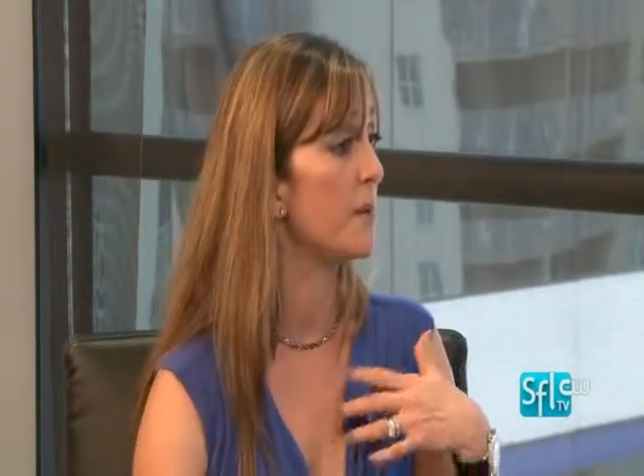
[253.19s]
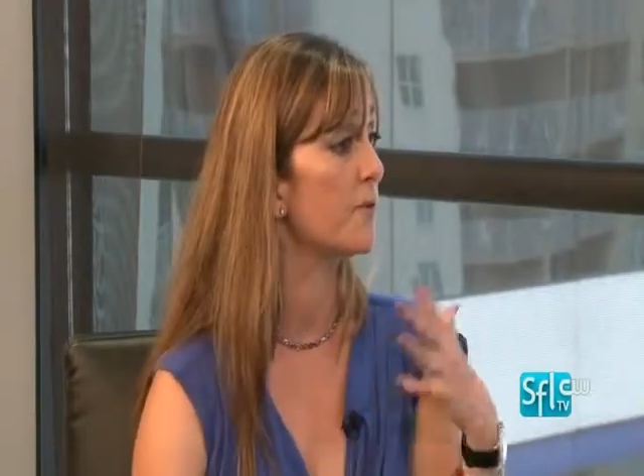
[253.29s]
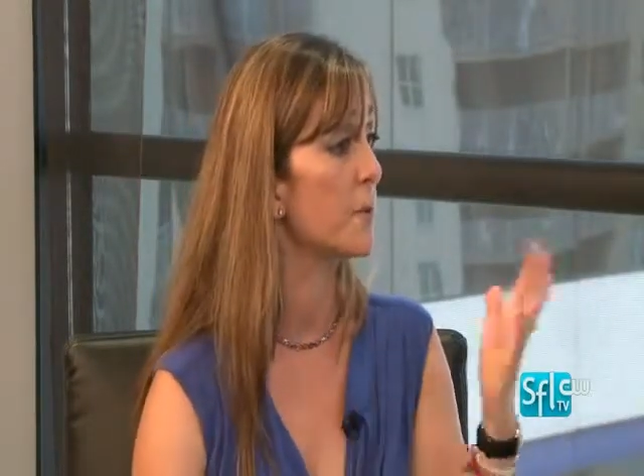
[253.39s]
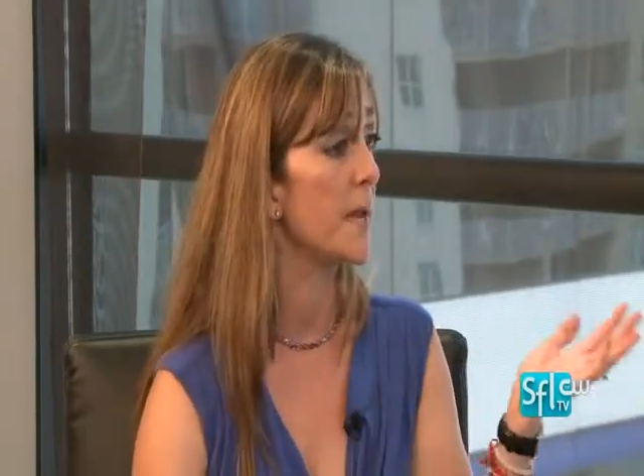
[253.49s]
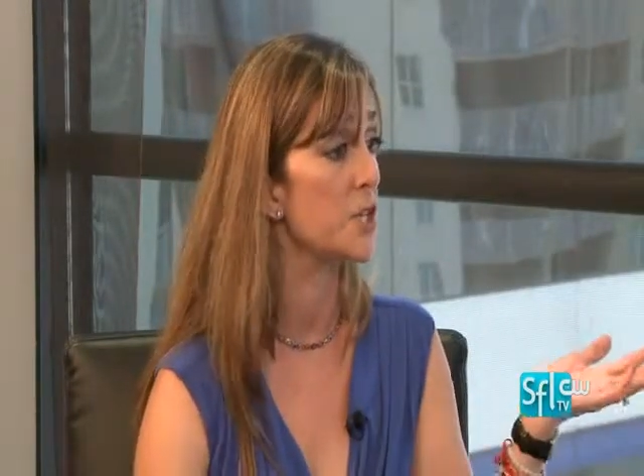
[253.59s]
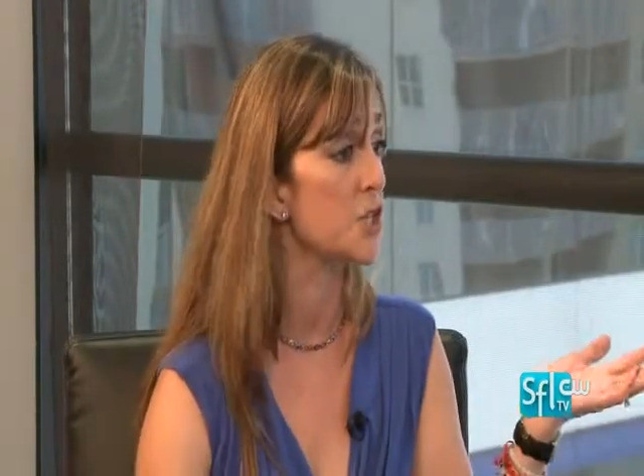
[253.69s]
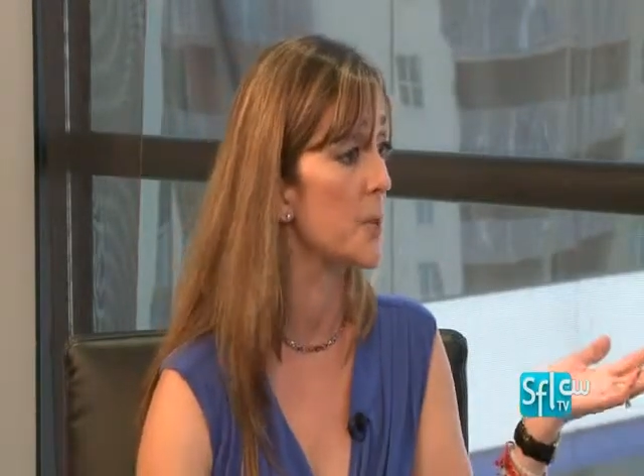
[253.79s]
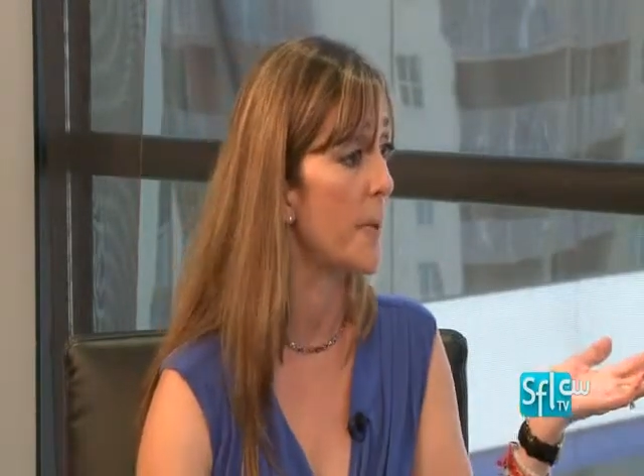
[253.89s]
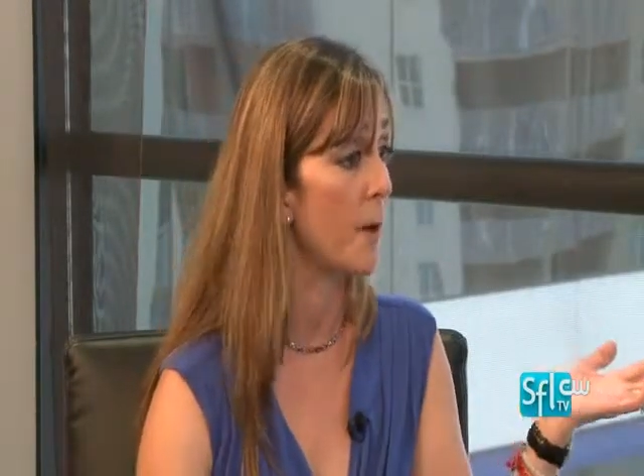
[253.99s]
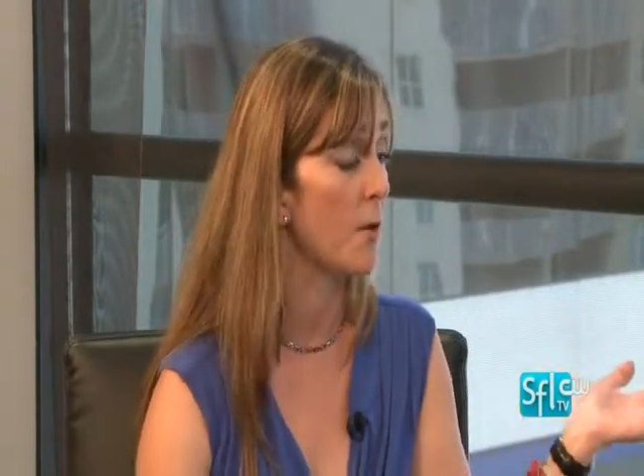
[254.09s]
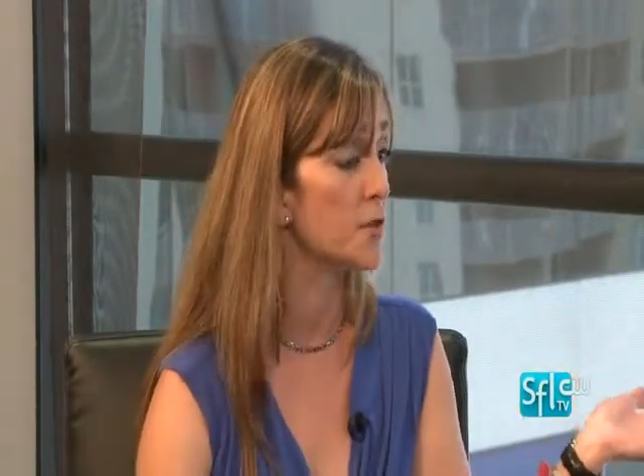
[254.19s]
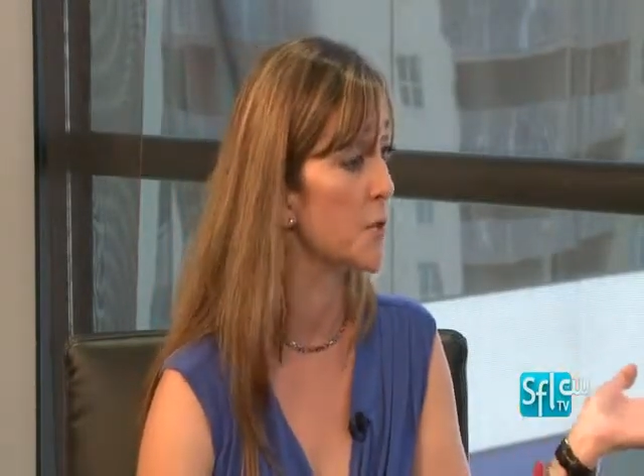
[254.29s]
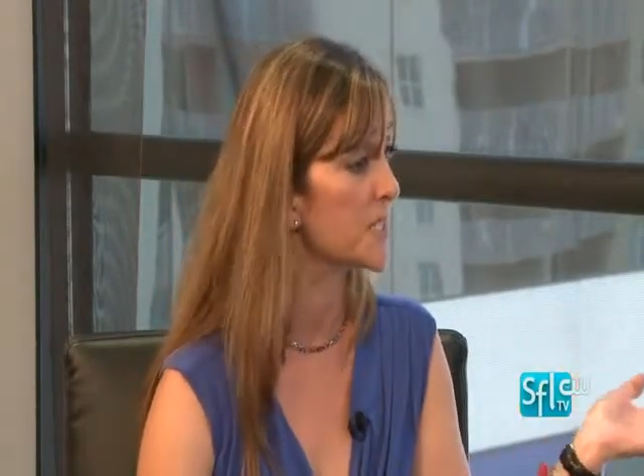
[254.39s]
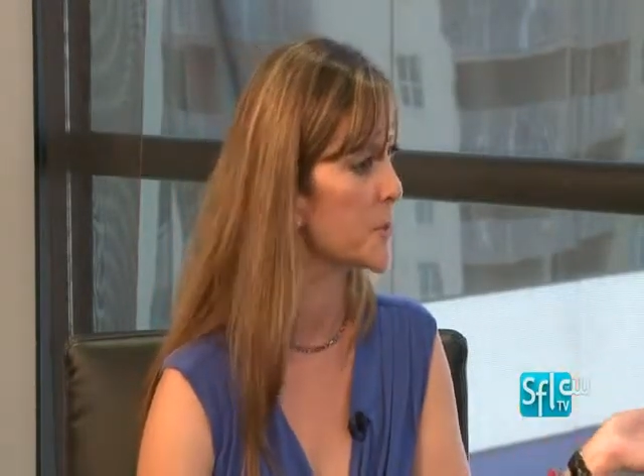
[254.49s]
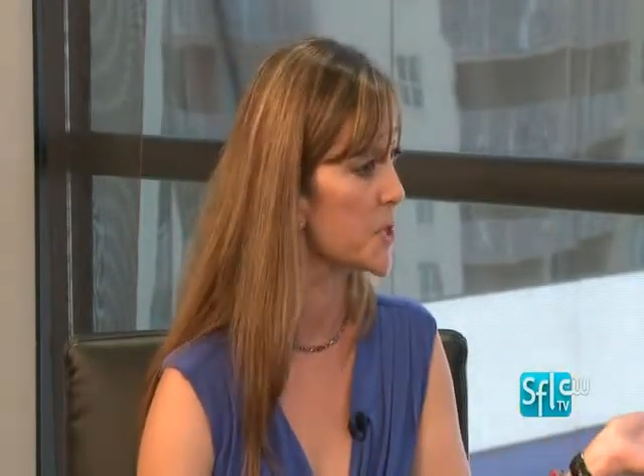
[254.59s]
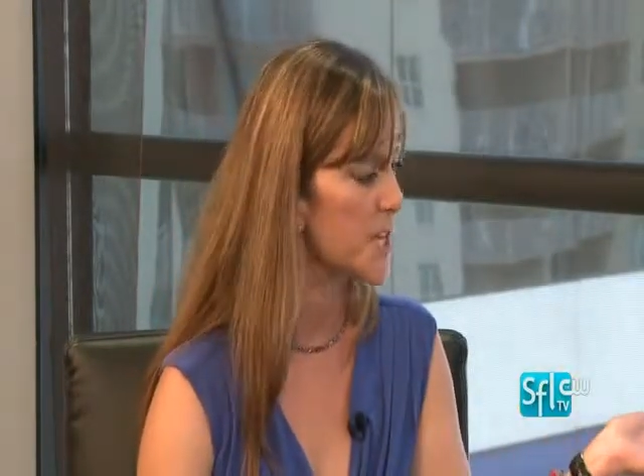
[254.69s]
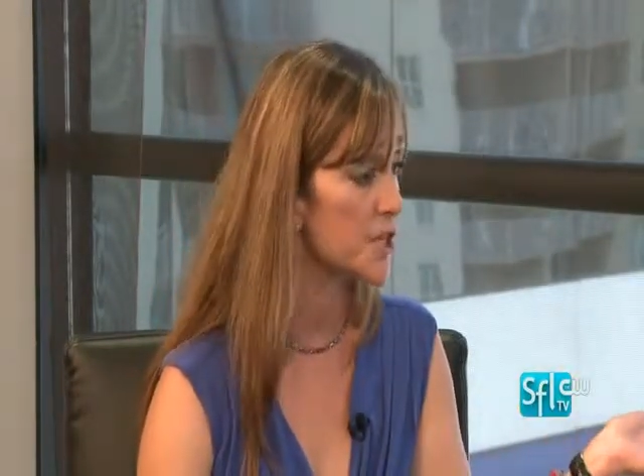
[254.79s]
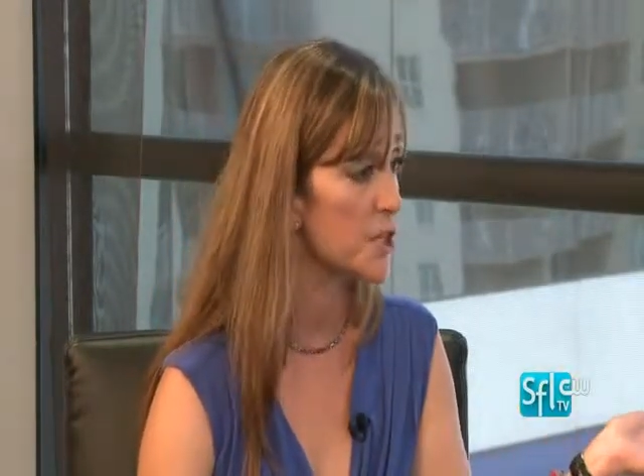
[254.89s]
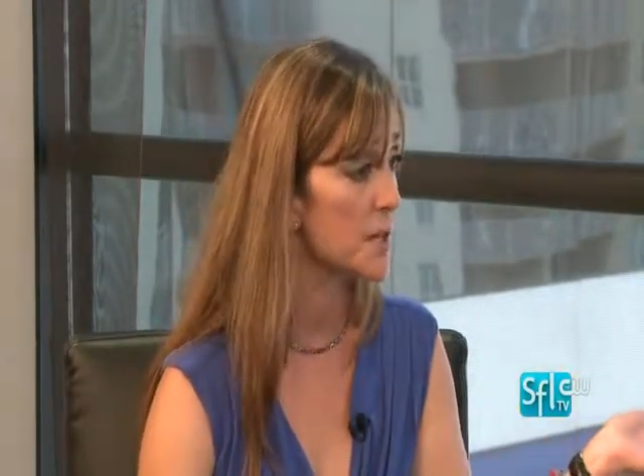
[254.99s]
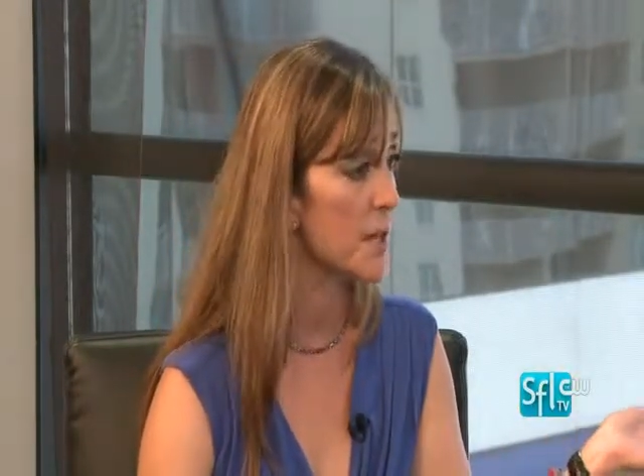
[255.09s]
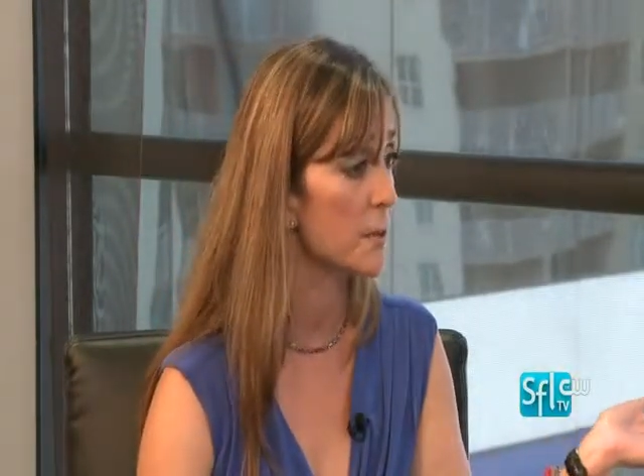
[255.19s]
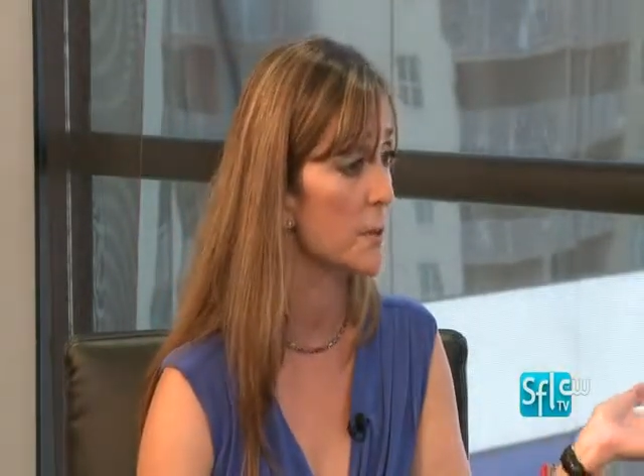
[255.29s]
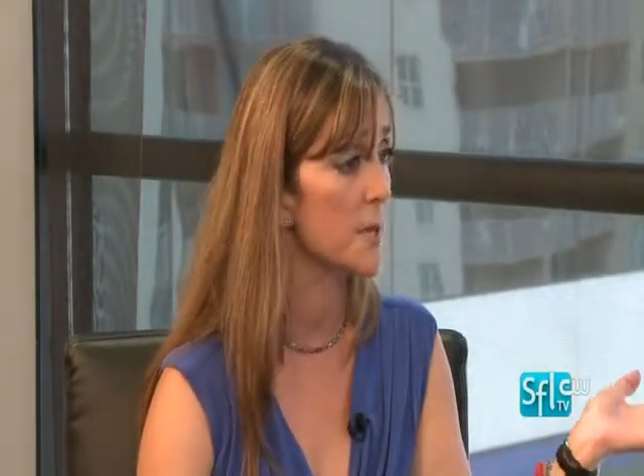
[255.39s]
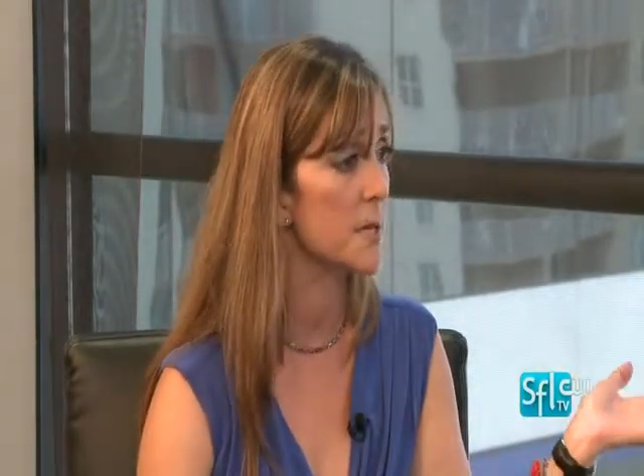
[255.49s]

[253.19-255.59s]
information about all the transportation that there